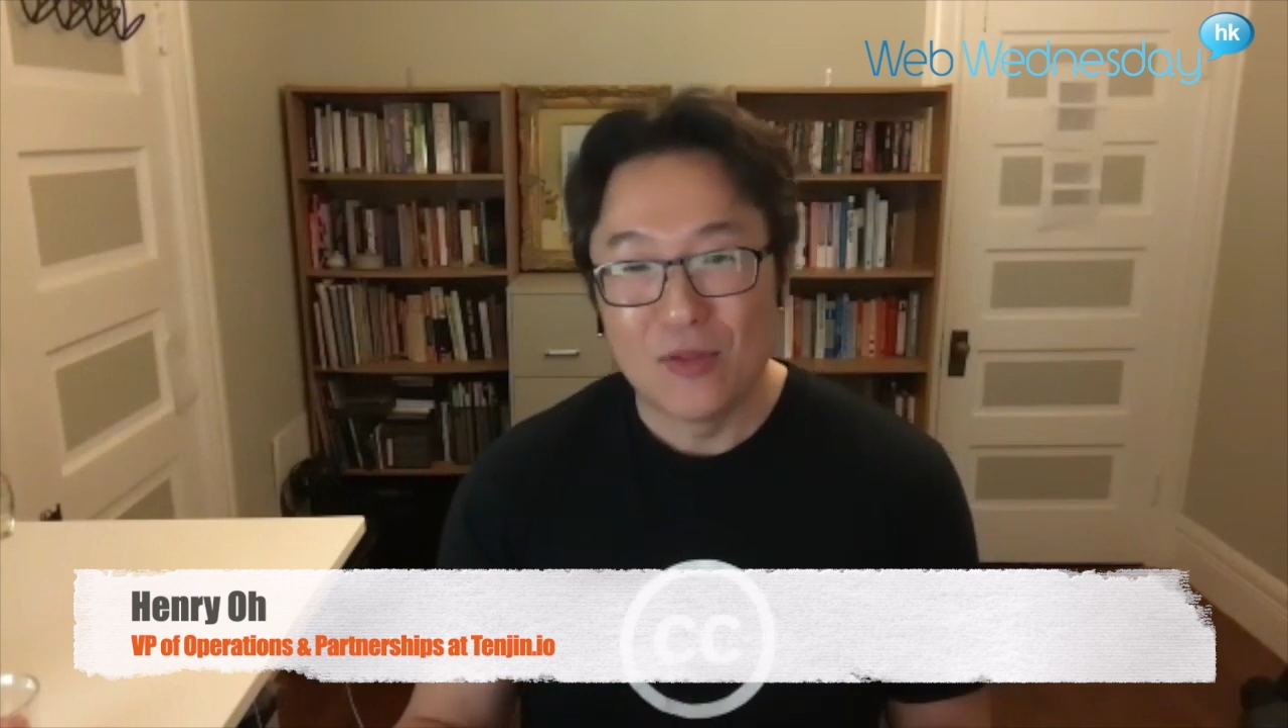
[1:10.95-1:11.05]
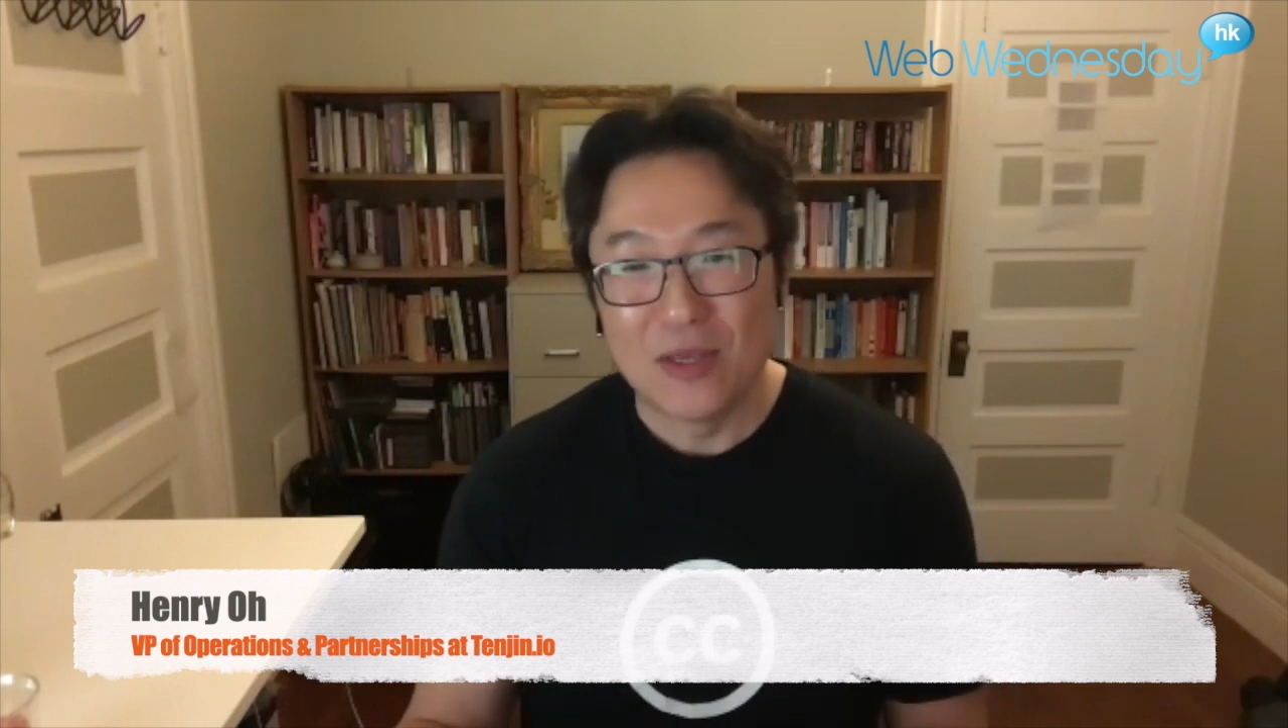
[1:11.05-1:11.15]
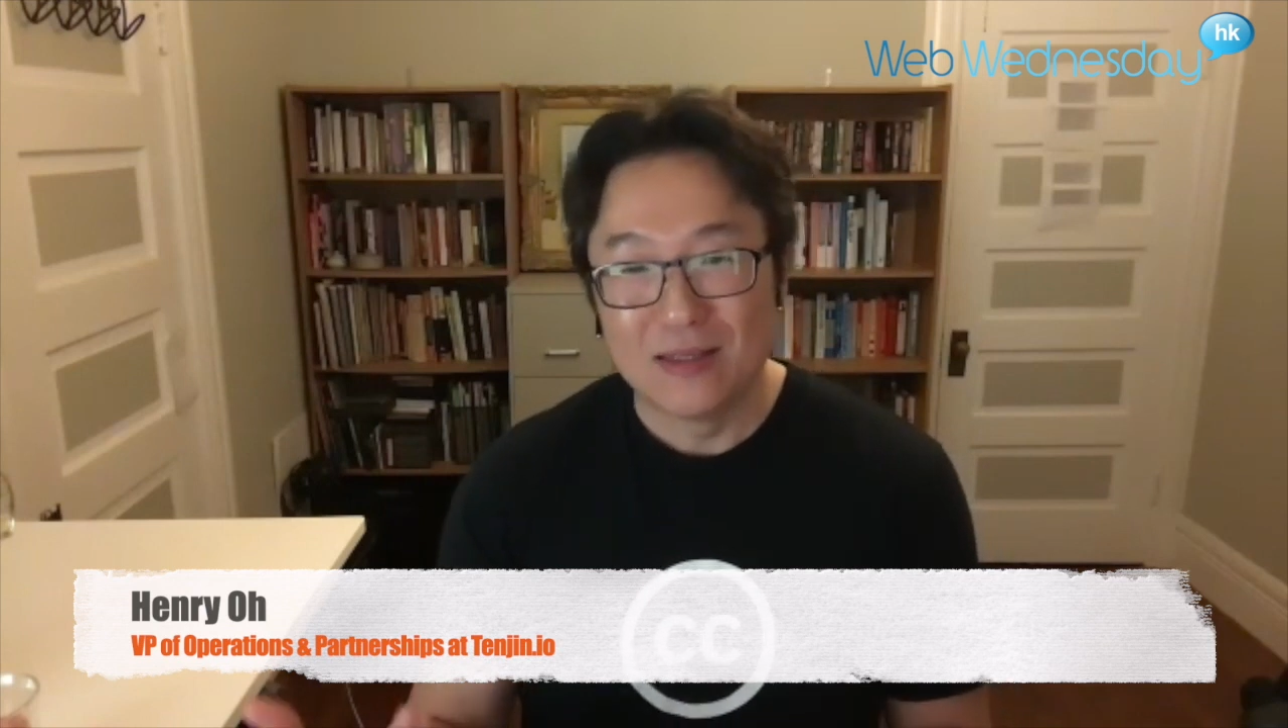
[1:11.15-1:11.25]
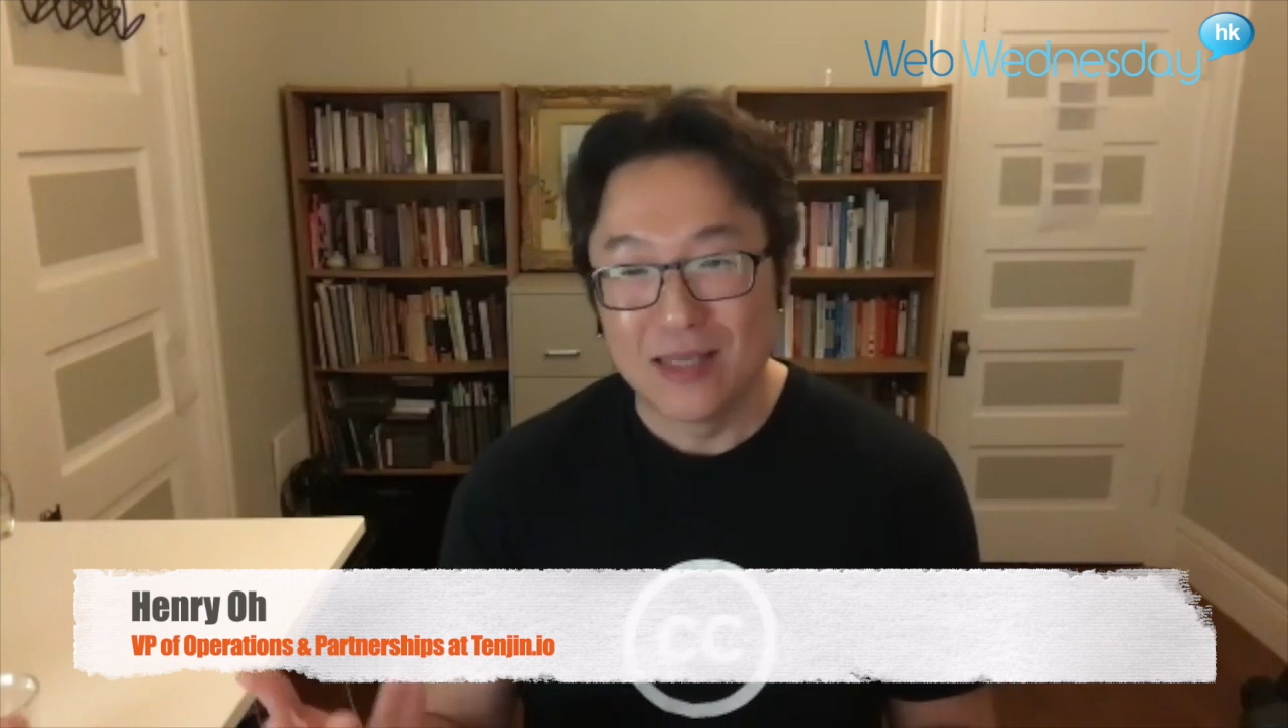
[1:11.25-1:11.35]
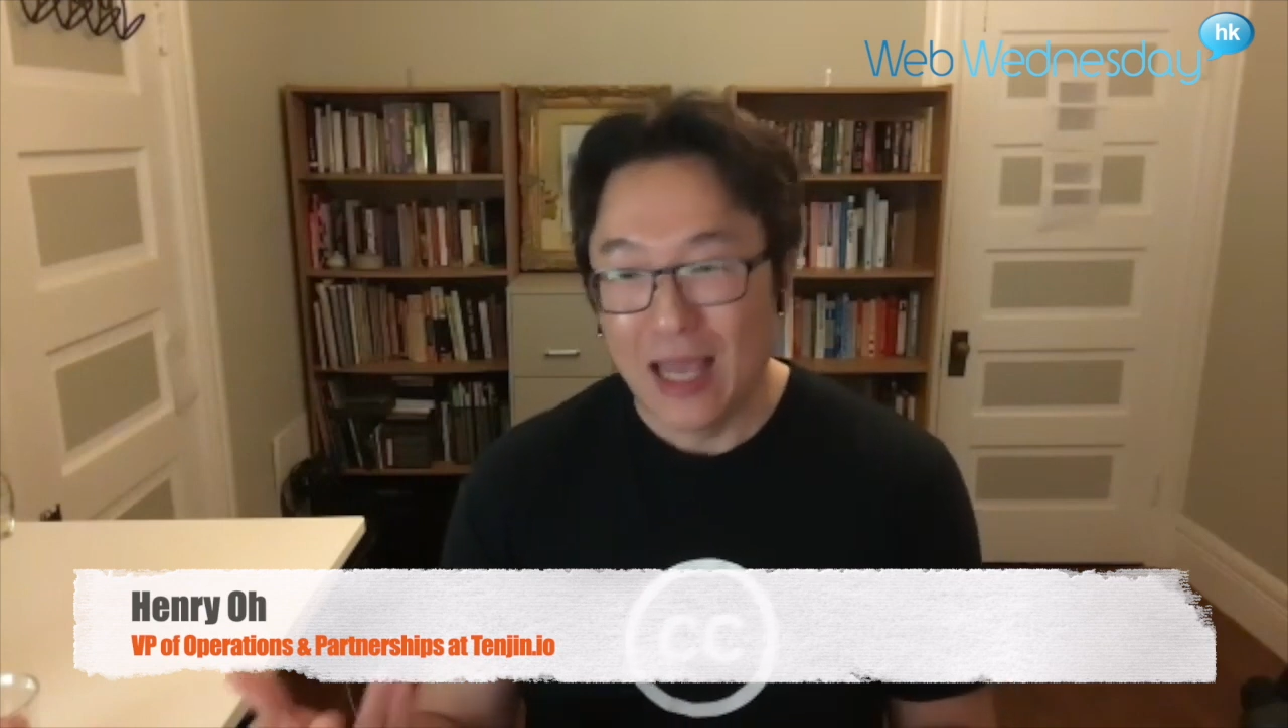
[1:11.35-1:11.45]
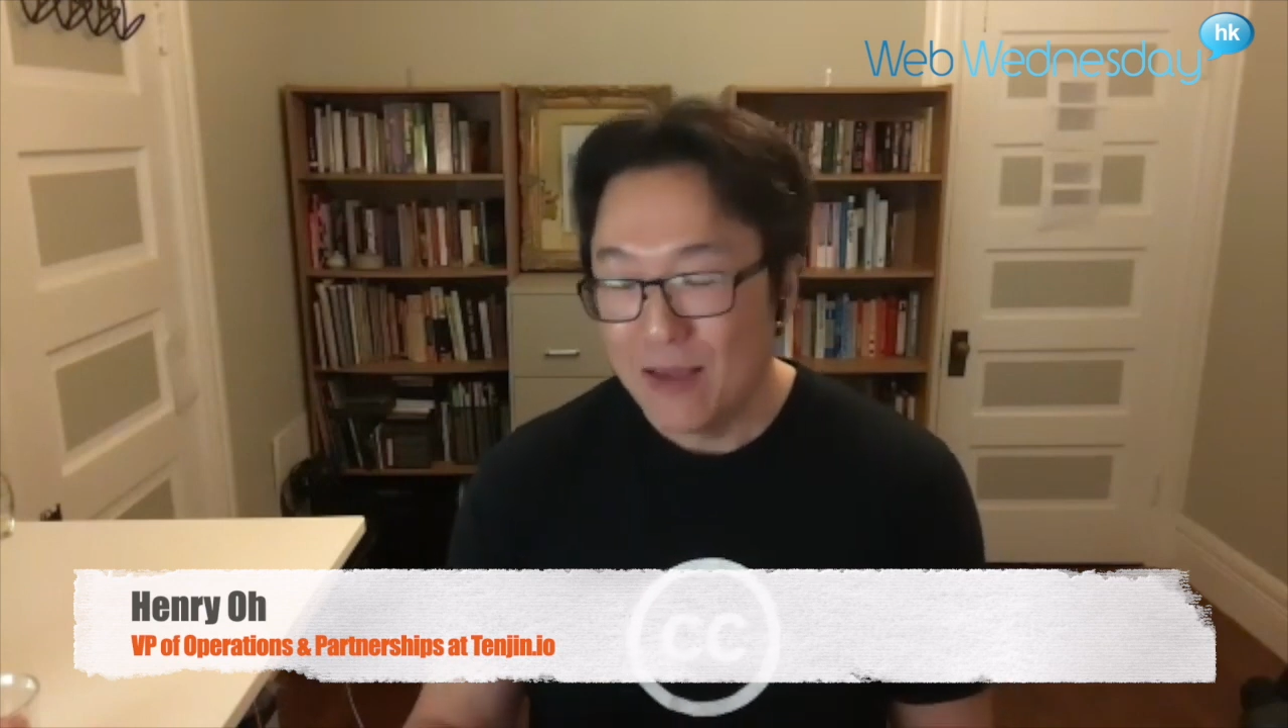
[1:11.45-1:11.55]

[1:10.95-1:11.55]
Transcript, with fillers: that these